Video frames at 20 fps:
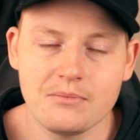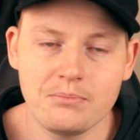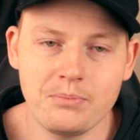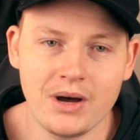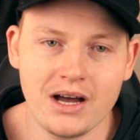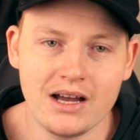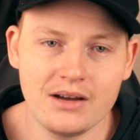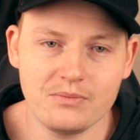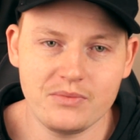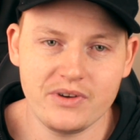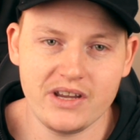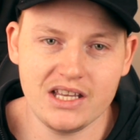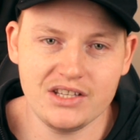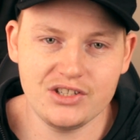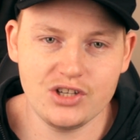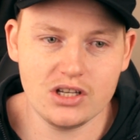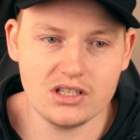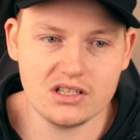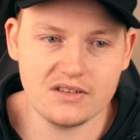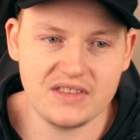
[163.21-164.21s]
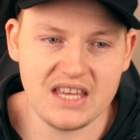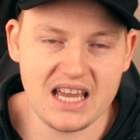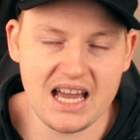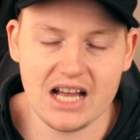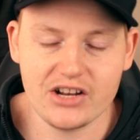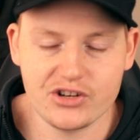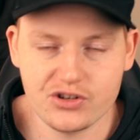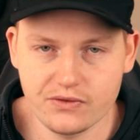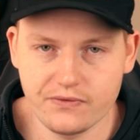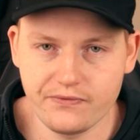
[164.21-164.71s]
But in terms of their
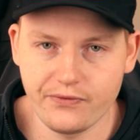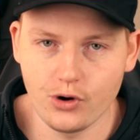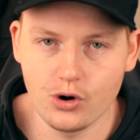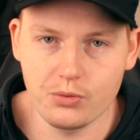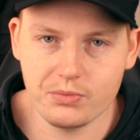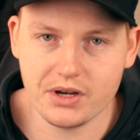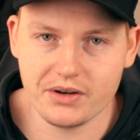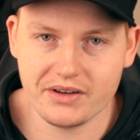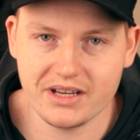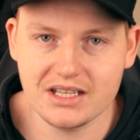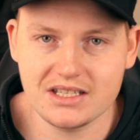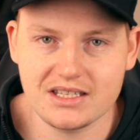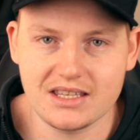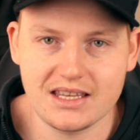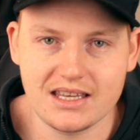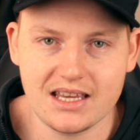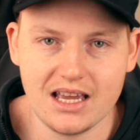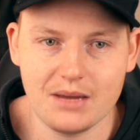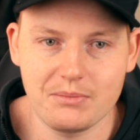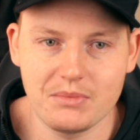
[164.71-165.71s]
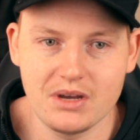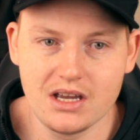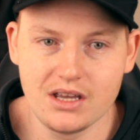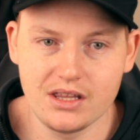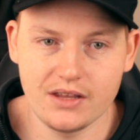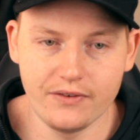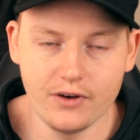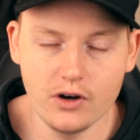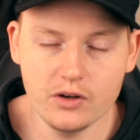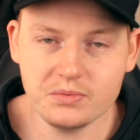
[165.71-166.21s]
actual form going into the game,
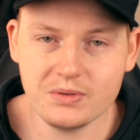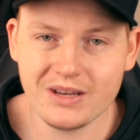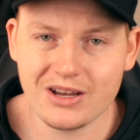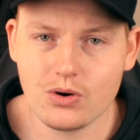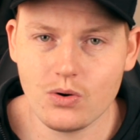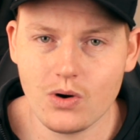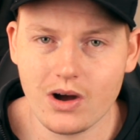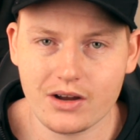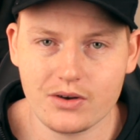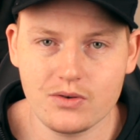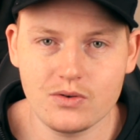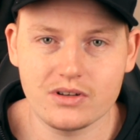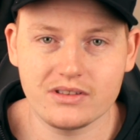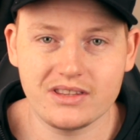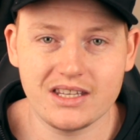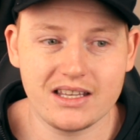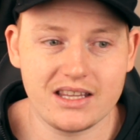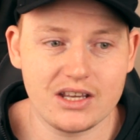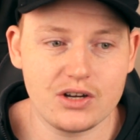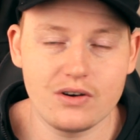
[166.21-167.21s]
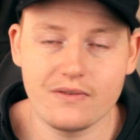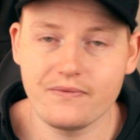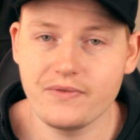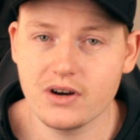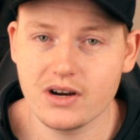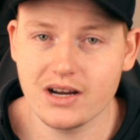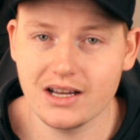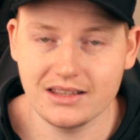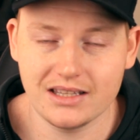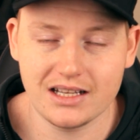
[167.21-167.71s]
the form's been quite good. Now, they got
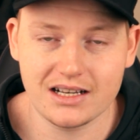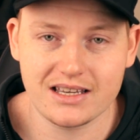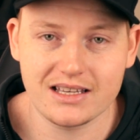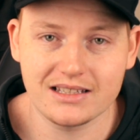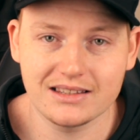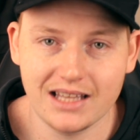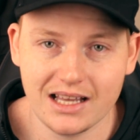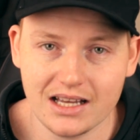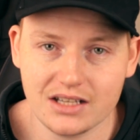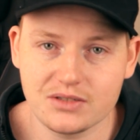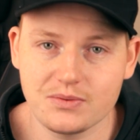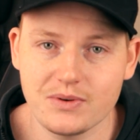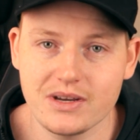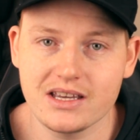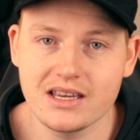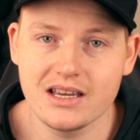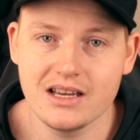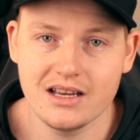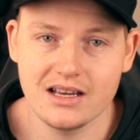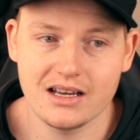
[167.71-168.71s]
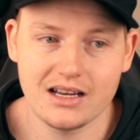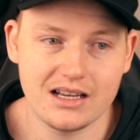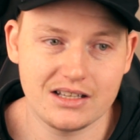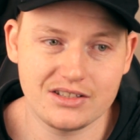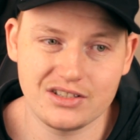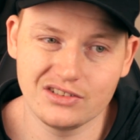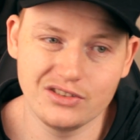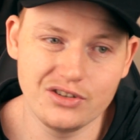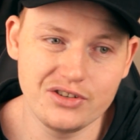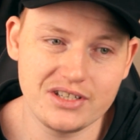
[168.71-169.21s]
very unlucky last week
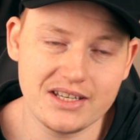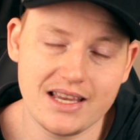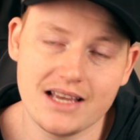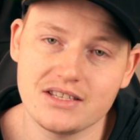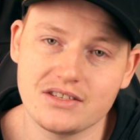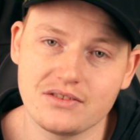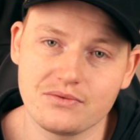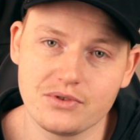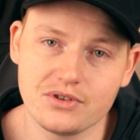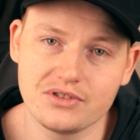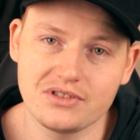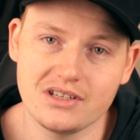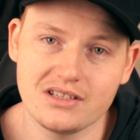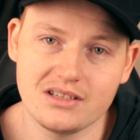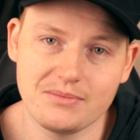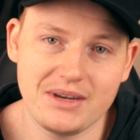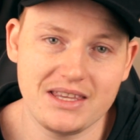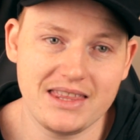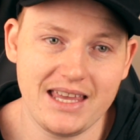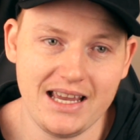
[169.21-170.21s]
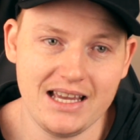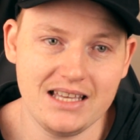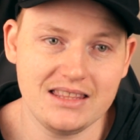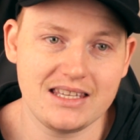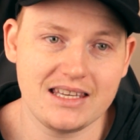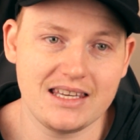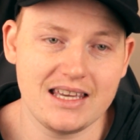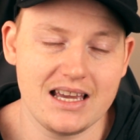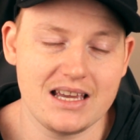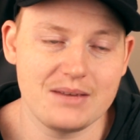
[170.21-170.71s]
to lose against the Roosters. I mean, they had
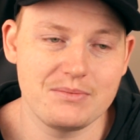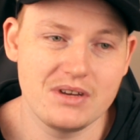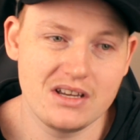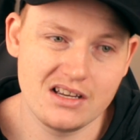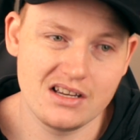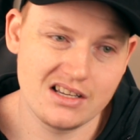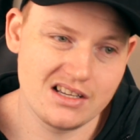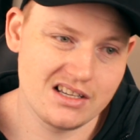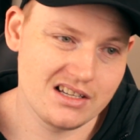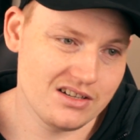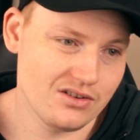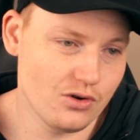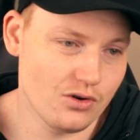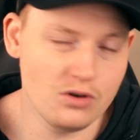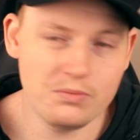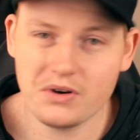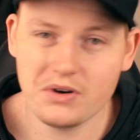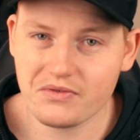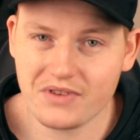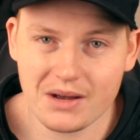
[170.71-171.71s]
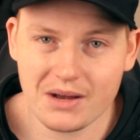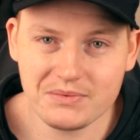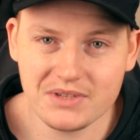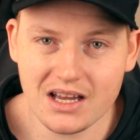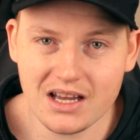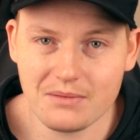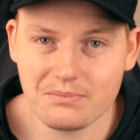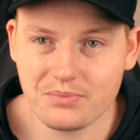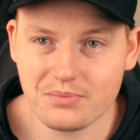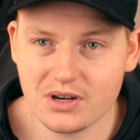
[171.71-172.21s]
the game all but wrapped
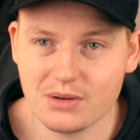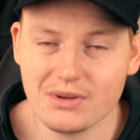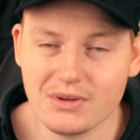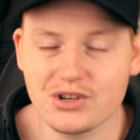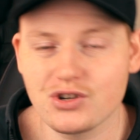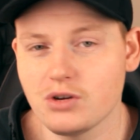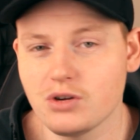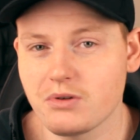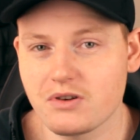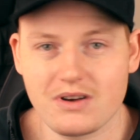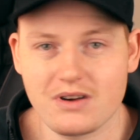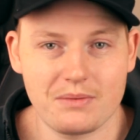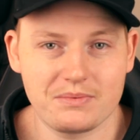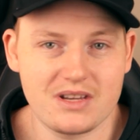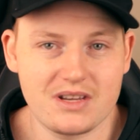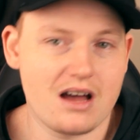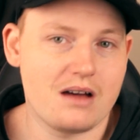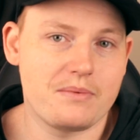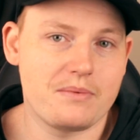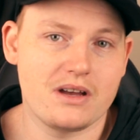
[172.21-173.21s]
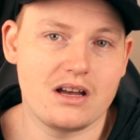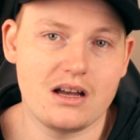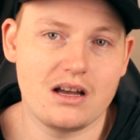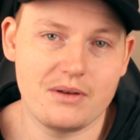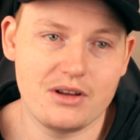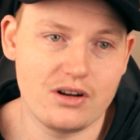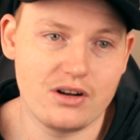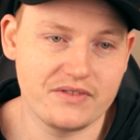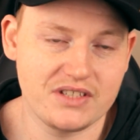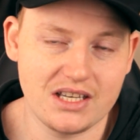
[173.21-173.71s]
up, pretty much all but wrapped up.
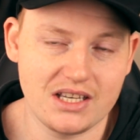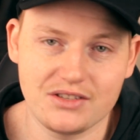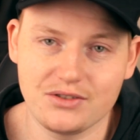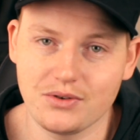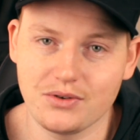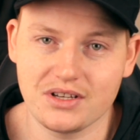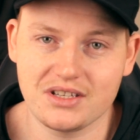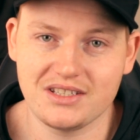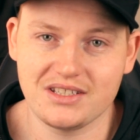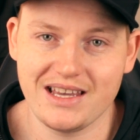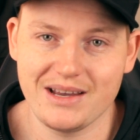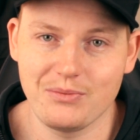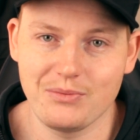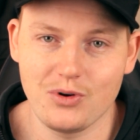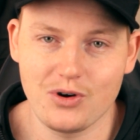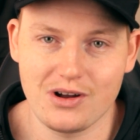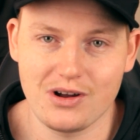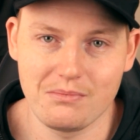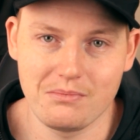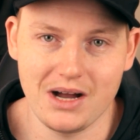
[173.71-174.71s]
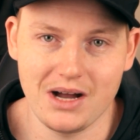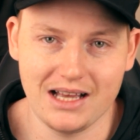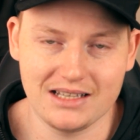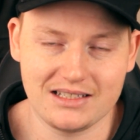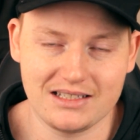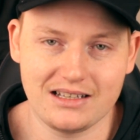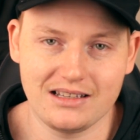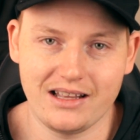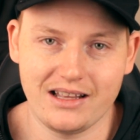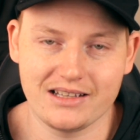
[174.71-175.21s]
And obviously it took a Sam Walker
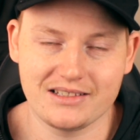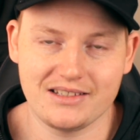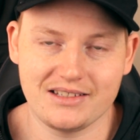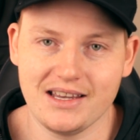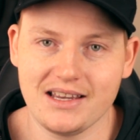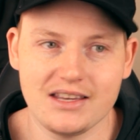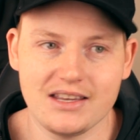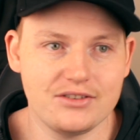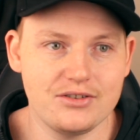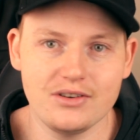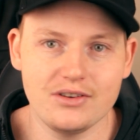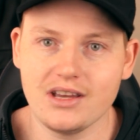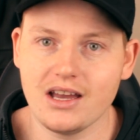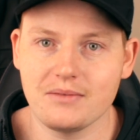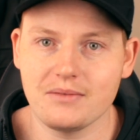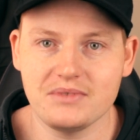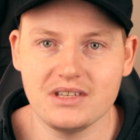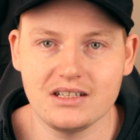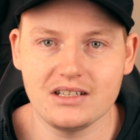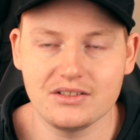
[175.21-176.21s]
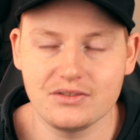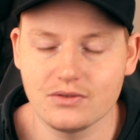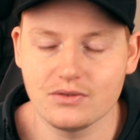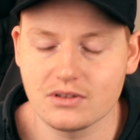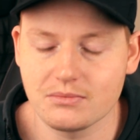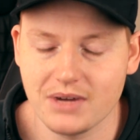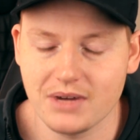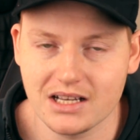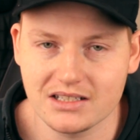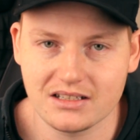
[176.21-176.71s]
masterclass. Second 2 games in, he's
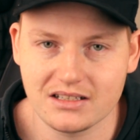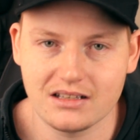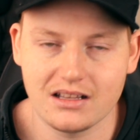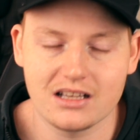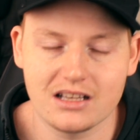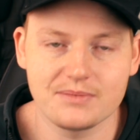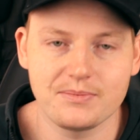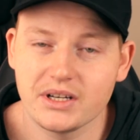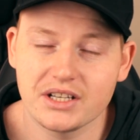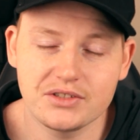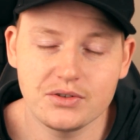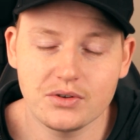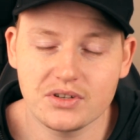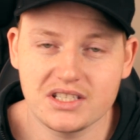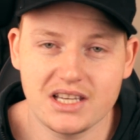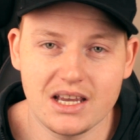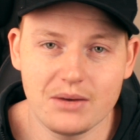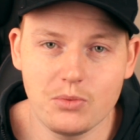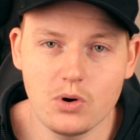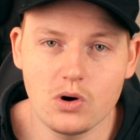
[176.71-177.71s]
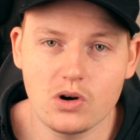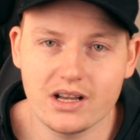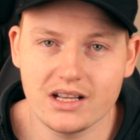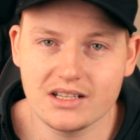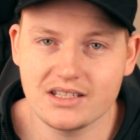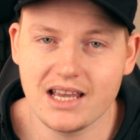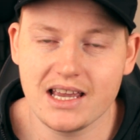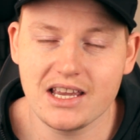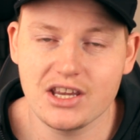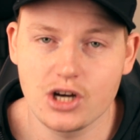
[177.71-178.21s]
doing a masterclass. But it took Sam
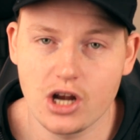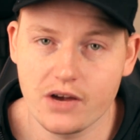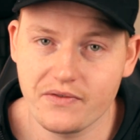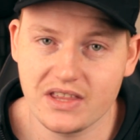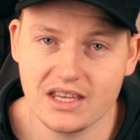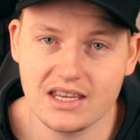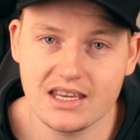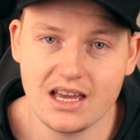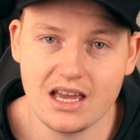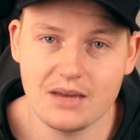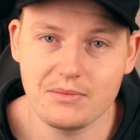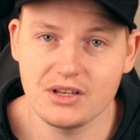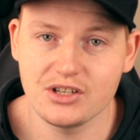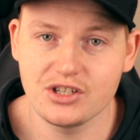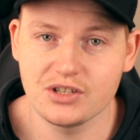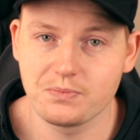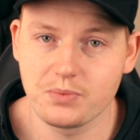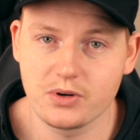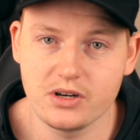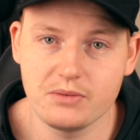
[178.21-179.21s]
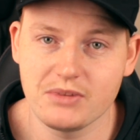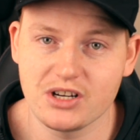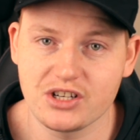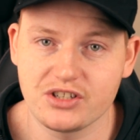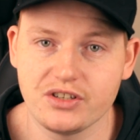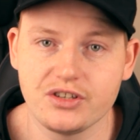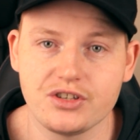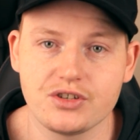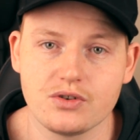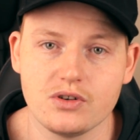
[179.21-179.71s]
Walker taking over the game and just pretty much
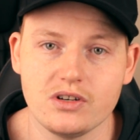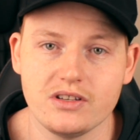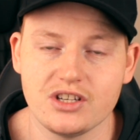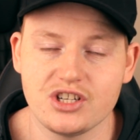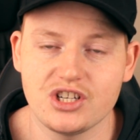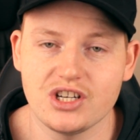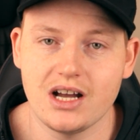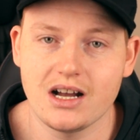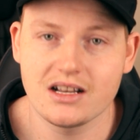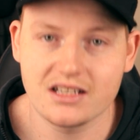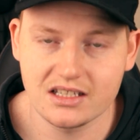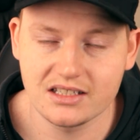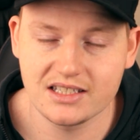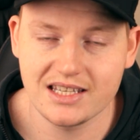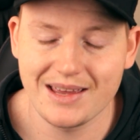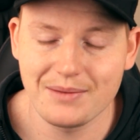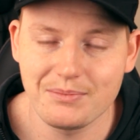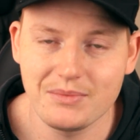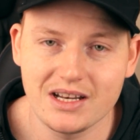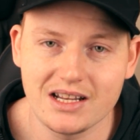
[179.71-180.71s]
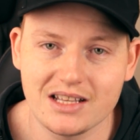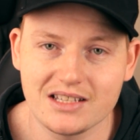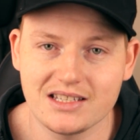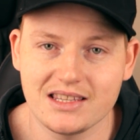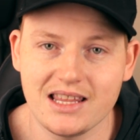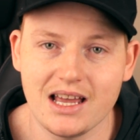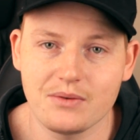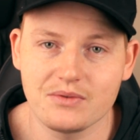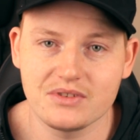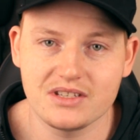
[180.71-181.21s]
destroying the Sharks in 10 minutes,
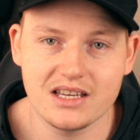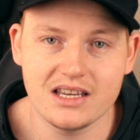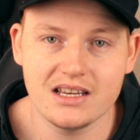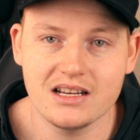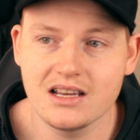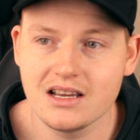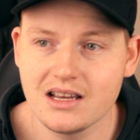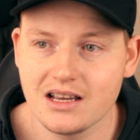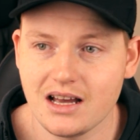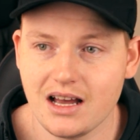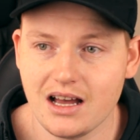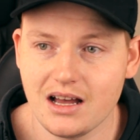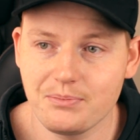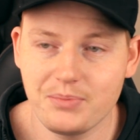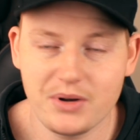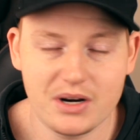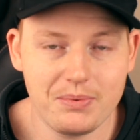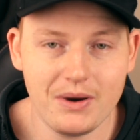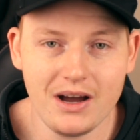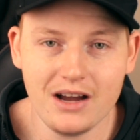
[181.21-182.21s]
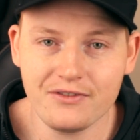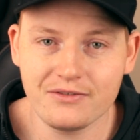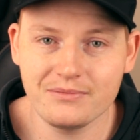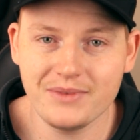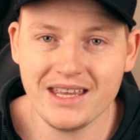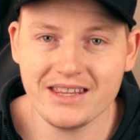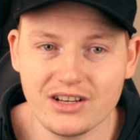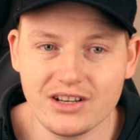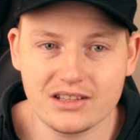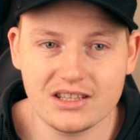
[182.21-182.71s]
and that was it. But apart from
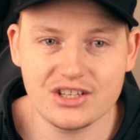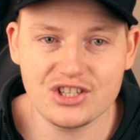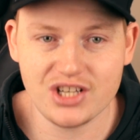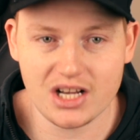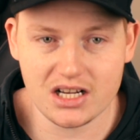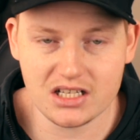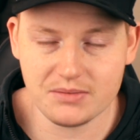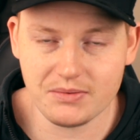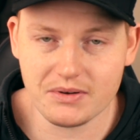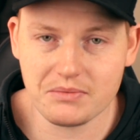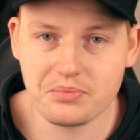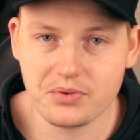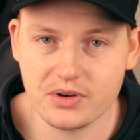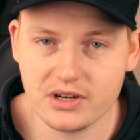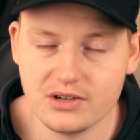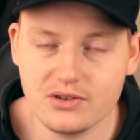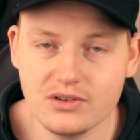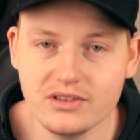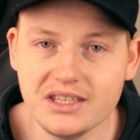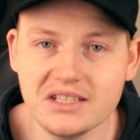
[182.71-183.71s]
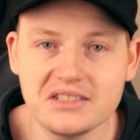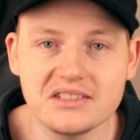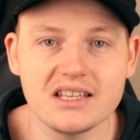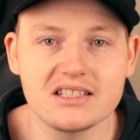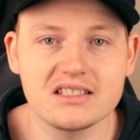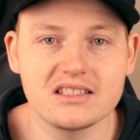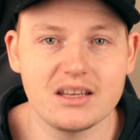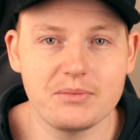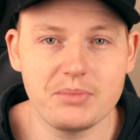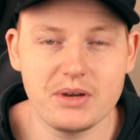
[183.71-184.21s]
like, the Sharks have been pretty good this
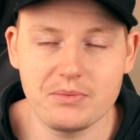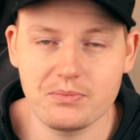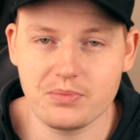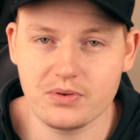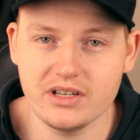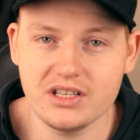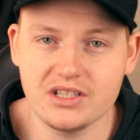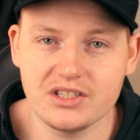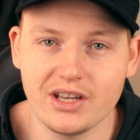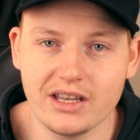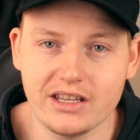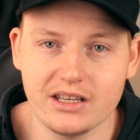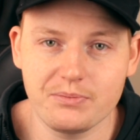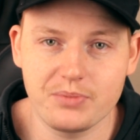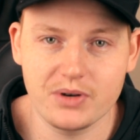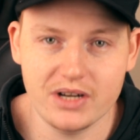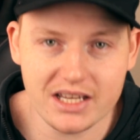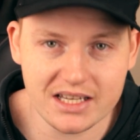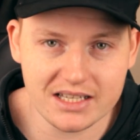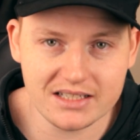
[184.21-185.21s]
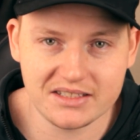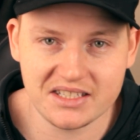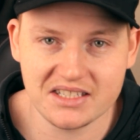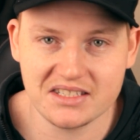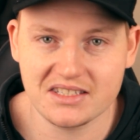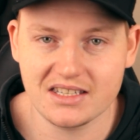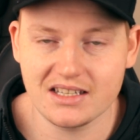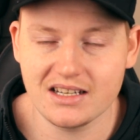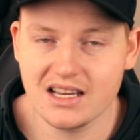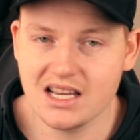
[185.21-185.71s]
season. They've been pretty solid, pretty
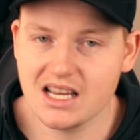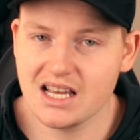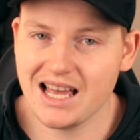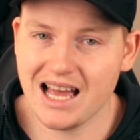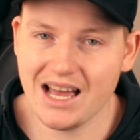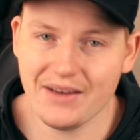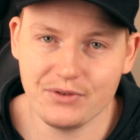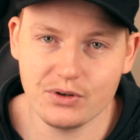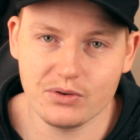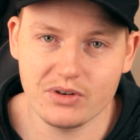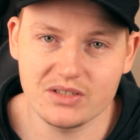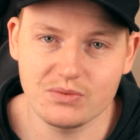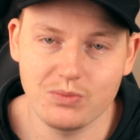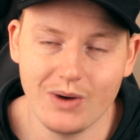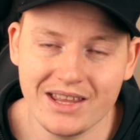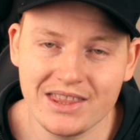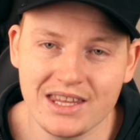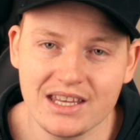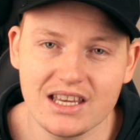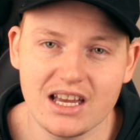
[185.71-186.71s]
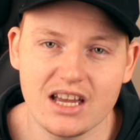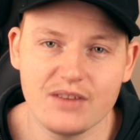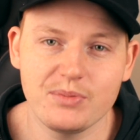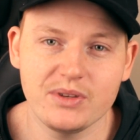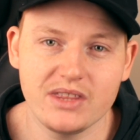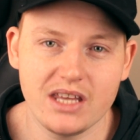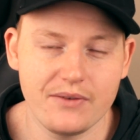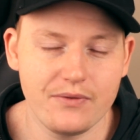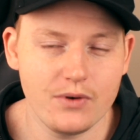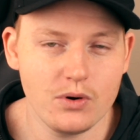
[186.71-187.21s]
consistent, haven't always won the game,
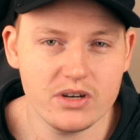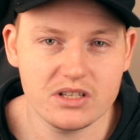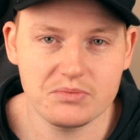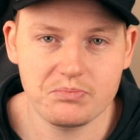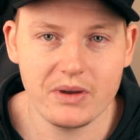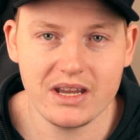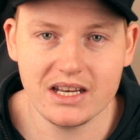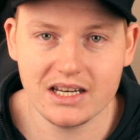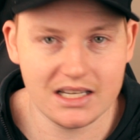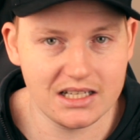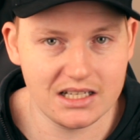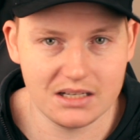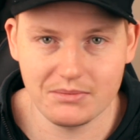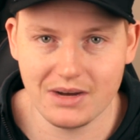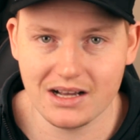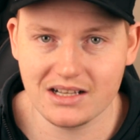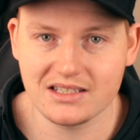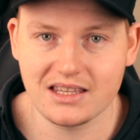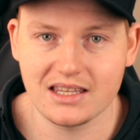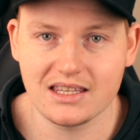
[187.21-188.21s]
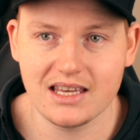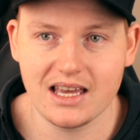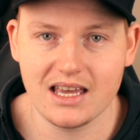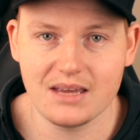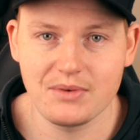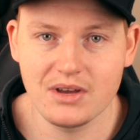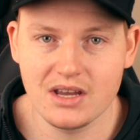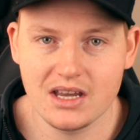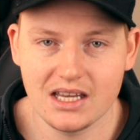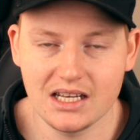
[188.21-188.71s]
but they've always been in amongst the
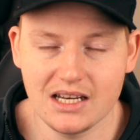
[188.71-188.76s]
game.